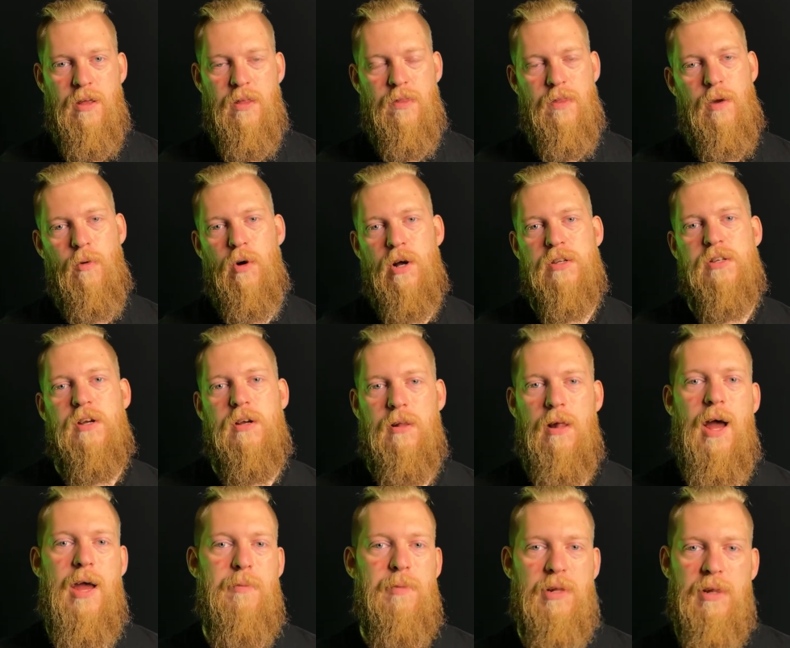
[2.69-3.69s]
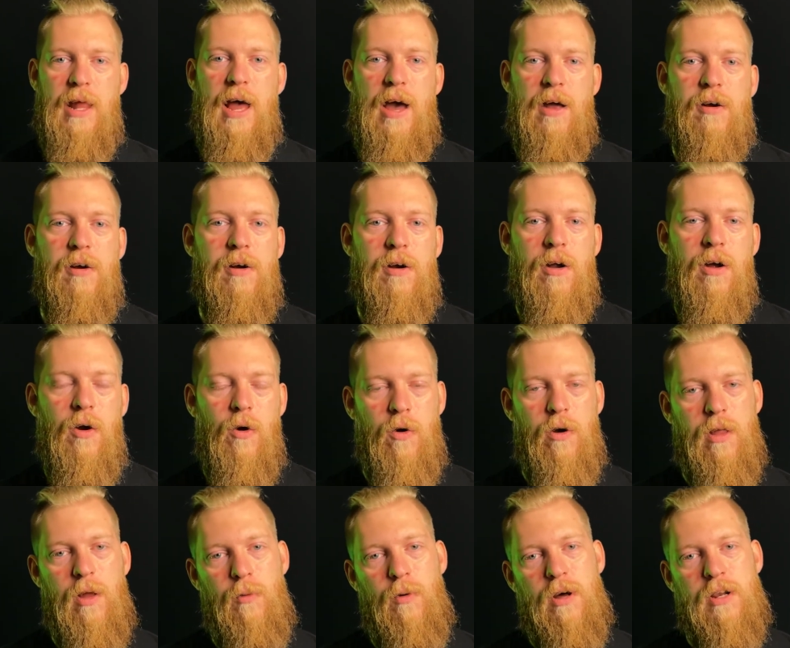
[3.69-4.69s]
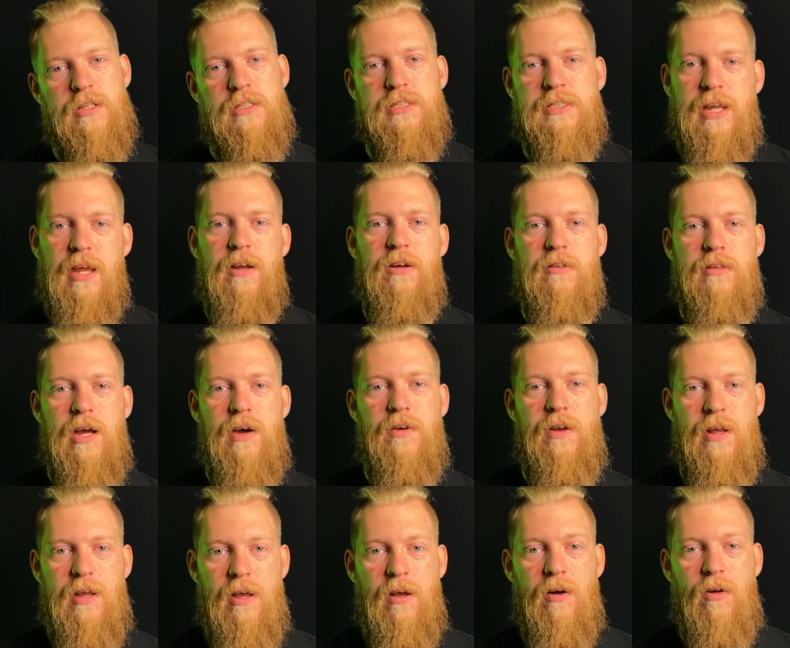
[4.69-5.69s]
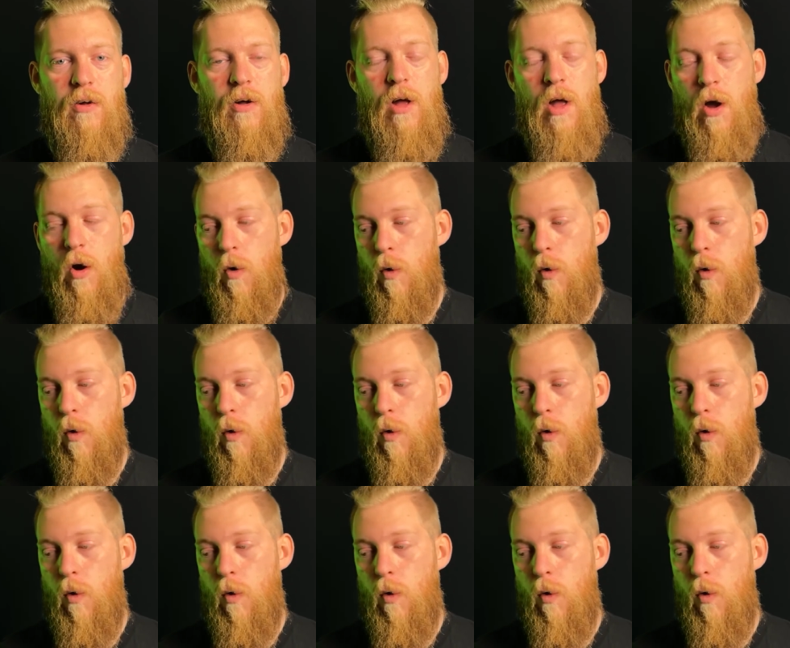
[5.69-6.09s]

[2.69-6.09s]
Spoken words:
they want to climb a ladder, or they want to scale down a hill,